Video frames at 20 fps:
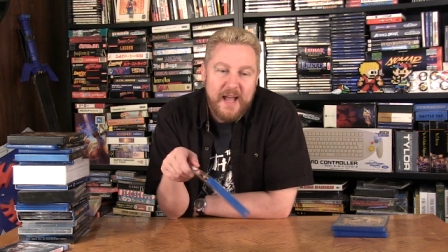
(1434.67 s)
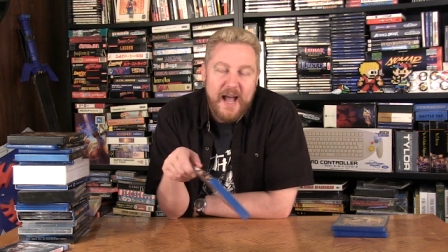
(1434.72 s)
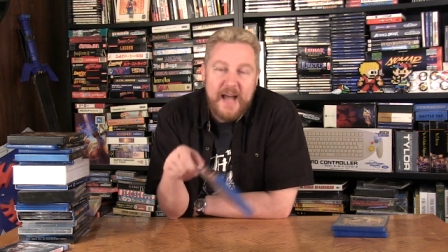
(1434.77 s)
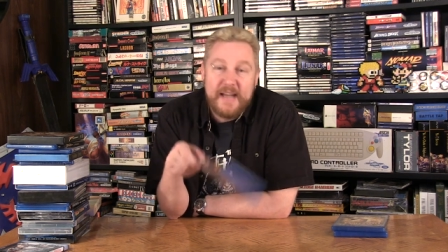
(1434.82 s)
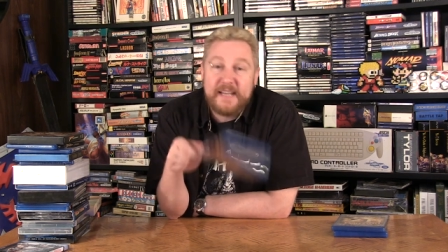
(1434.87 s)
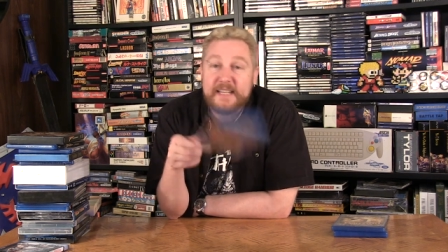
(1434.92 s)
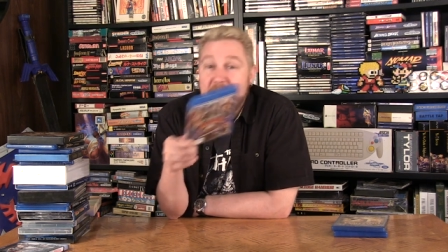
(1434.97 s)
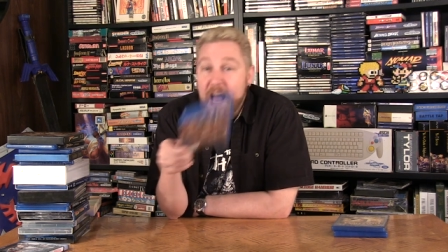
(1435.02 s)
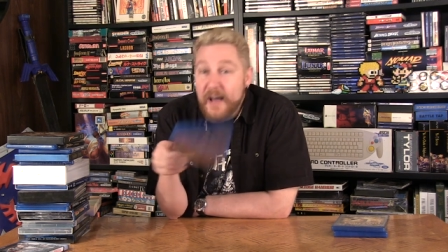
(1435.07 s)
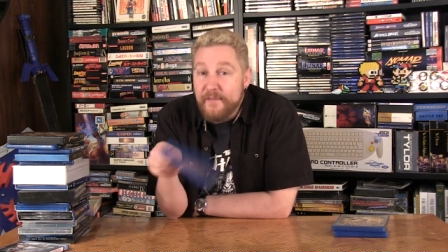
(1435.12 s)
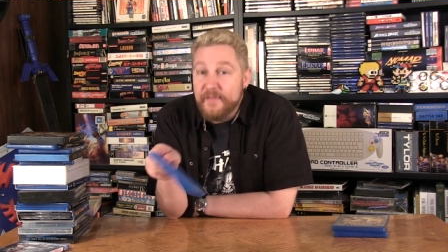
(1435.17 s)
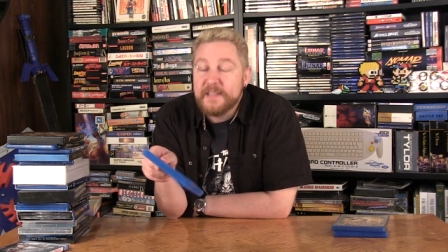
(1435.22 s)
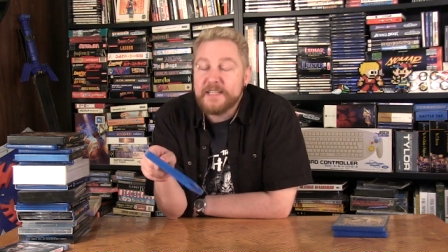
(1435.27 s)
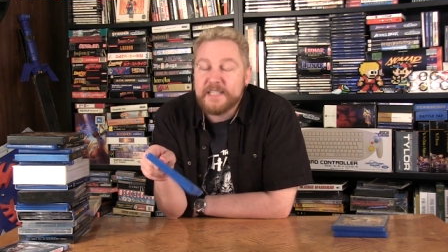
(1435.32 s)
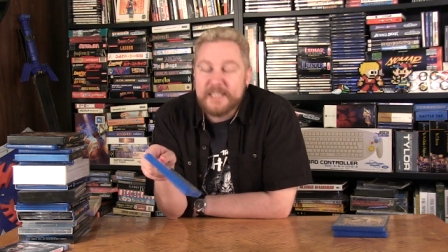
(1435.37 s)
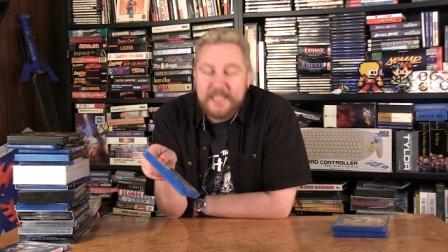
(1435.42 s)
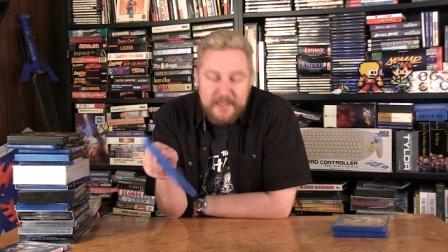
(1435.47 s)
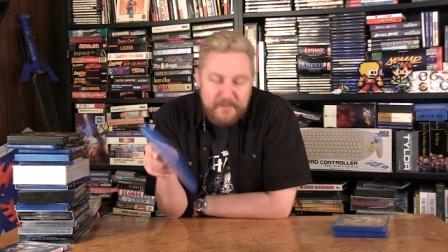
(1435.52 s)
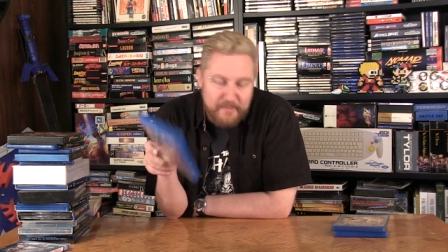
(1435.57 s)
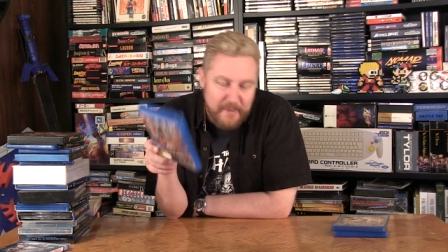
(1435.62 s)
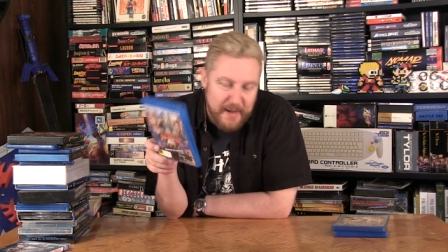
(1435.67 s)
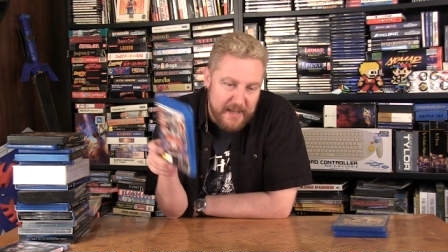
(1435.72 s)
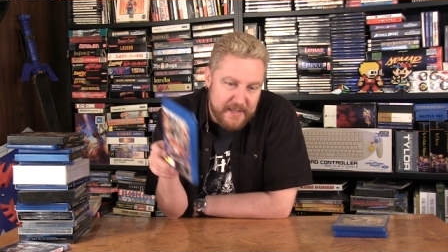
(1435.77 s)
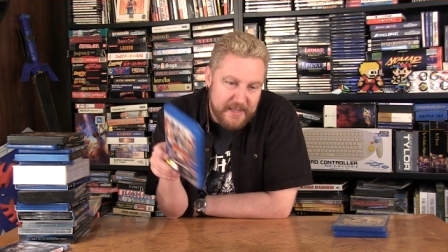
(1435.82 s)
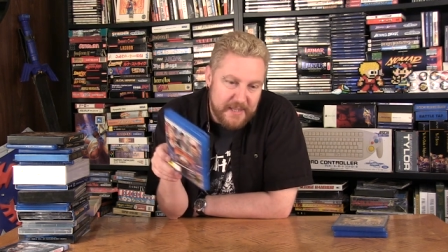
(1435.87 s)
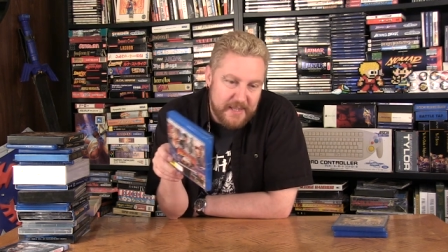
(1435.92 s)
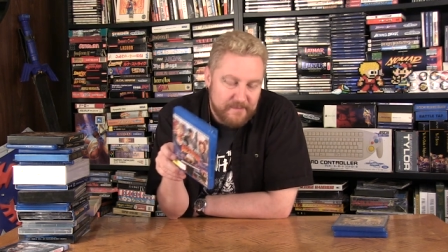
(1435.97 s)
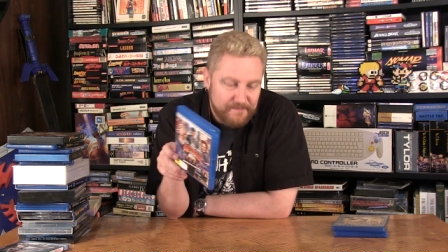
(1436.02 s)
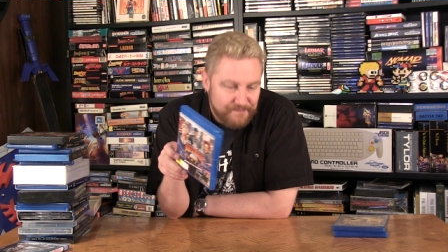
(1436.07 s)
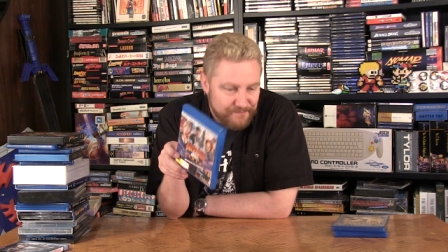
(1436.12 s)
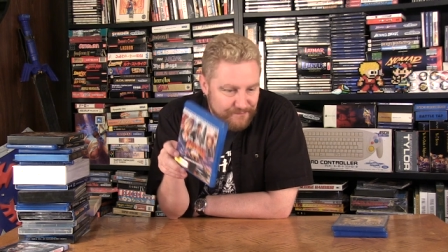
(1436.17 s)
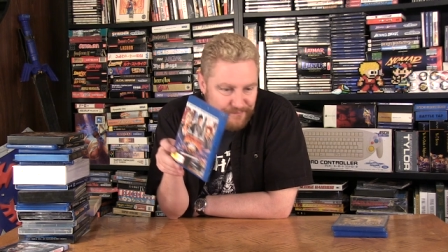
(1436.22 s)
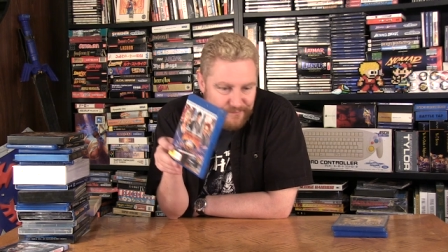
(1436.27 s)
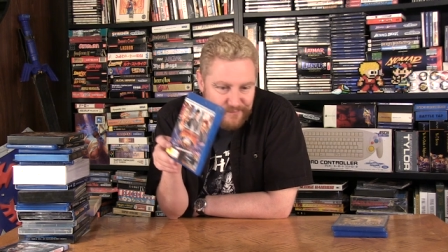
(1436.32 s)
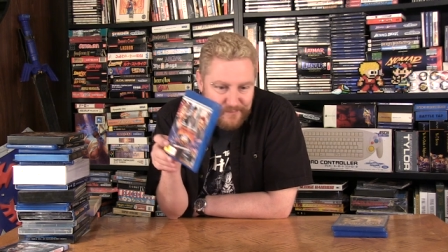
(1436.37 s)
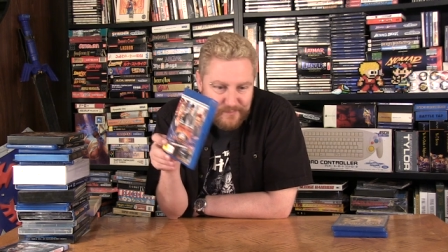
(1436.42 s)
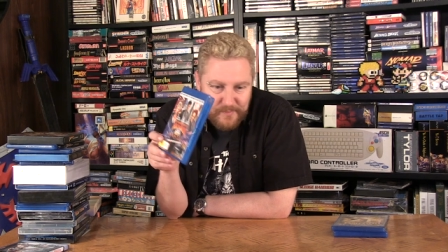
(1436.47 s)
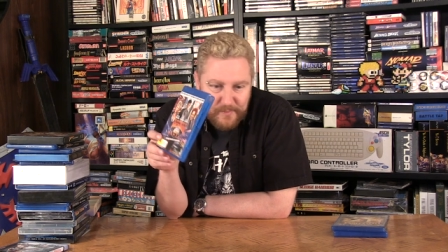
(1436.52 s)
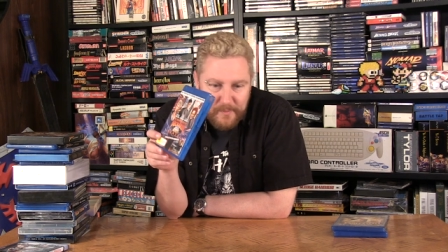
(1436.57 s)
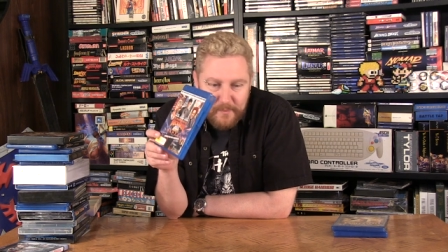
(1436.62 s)
and Kevin Smith,
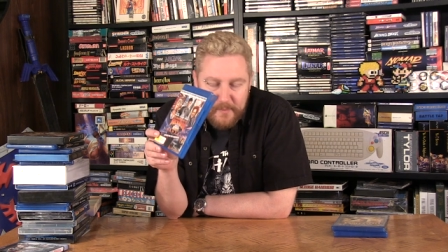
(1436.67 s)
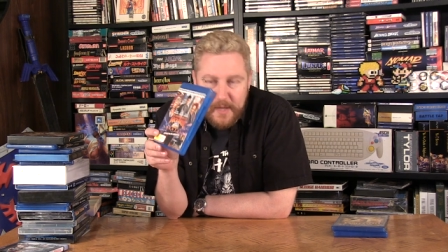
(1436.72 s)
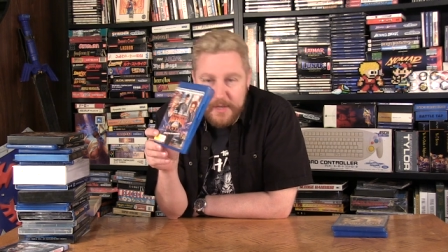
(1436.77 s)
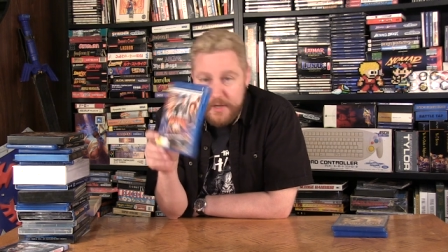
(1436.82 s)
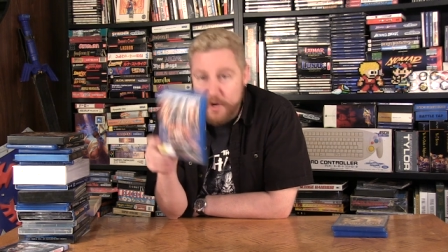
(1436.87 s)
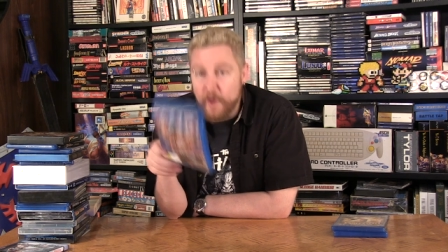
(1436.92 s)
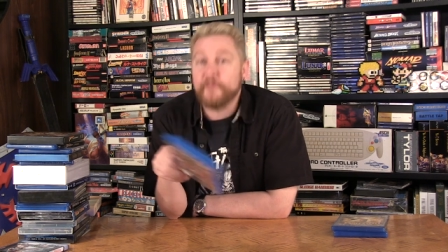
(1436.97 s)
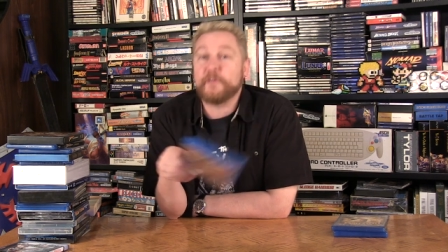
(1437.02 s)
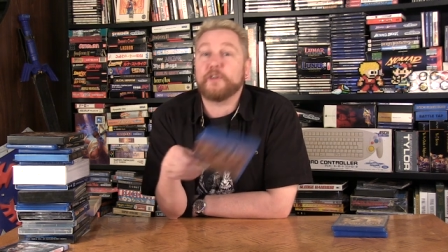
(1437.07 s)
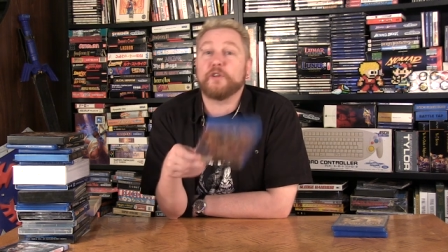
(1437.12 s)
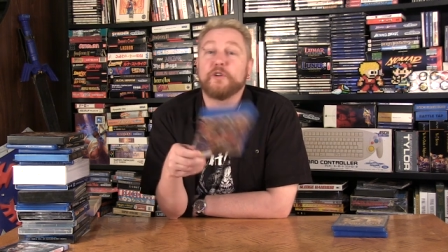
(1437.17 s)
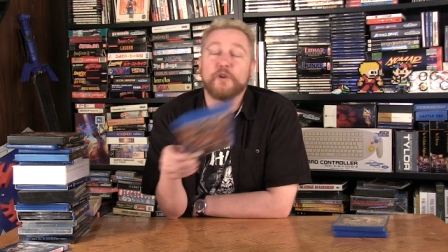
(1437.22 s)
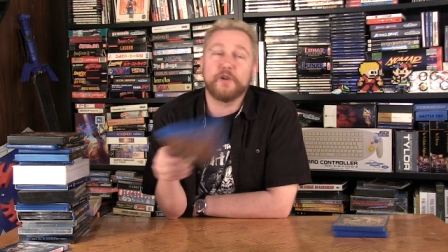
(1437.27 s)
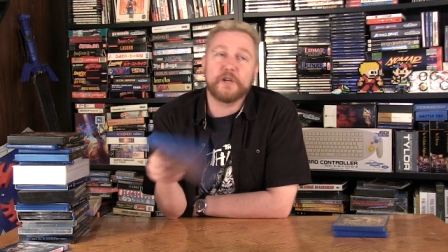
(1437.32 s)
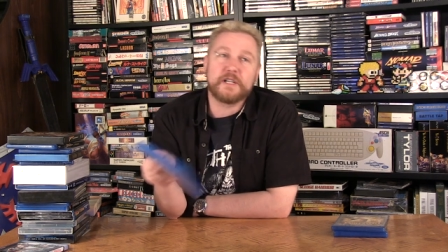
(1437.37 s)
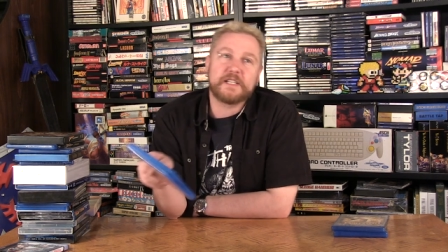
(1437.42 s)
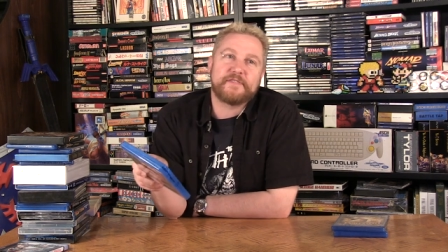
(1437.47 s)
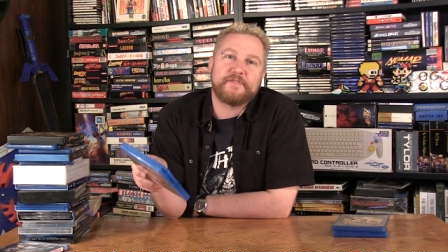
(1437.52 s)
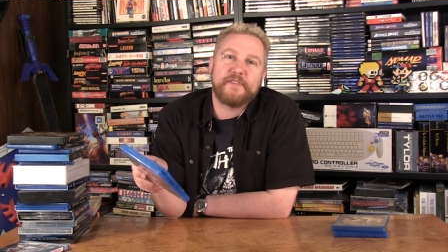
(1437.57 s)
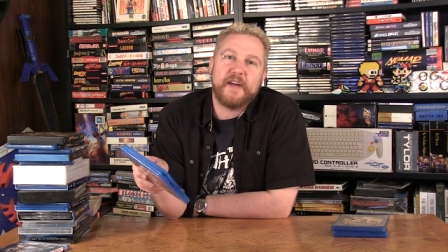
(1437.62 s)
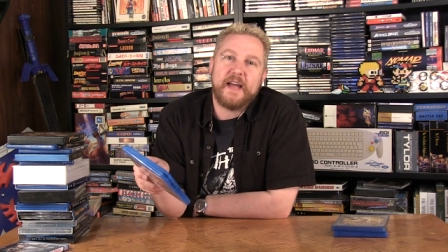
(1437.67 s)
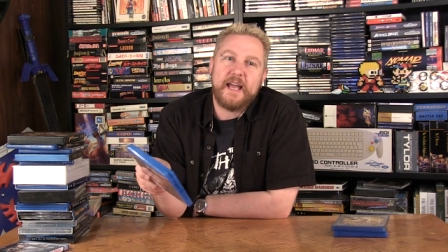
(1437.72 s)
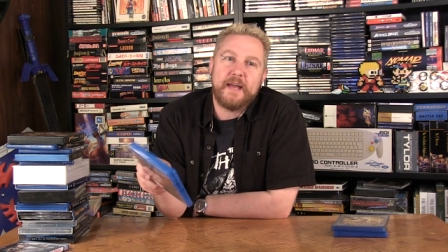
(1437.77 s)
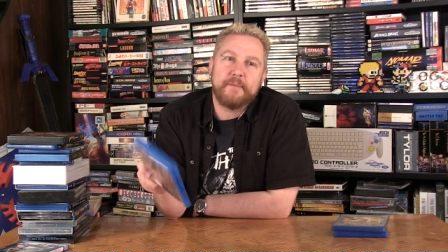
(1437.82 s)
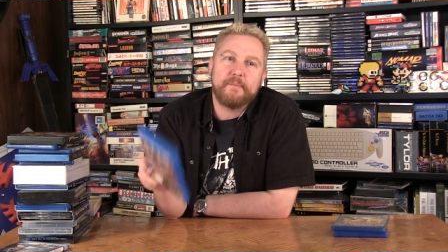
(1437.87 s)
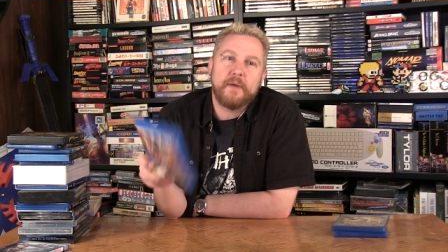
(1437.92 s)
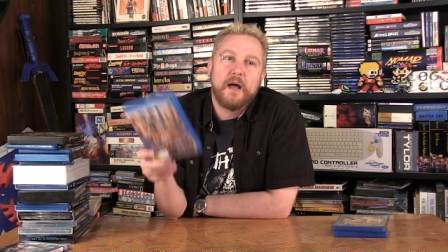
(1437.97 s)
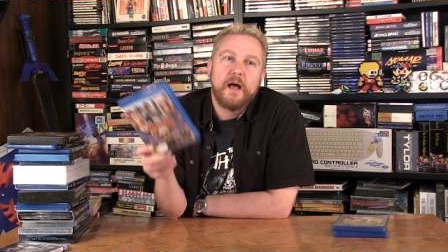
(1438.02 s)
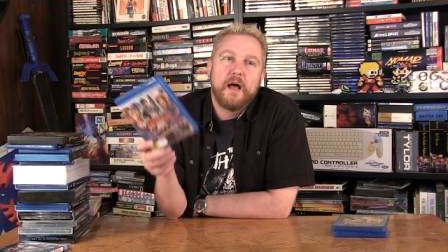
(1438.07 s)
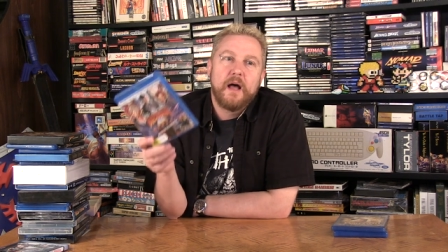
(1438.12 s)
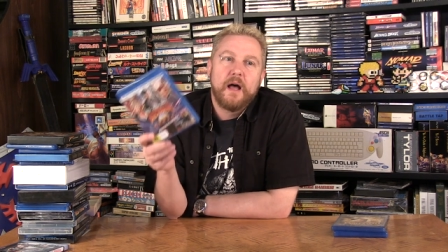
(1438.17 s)
you know, of Clerks fame.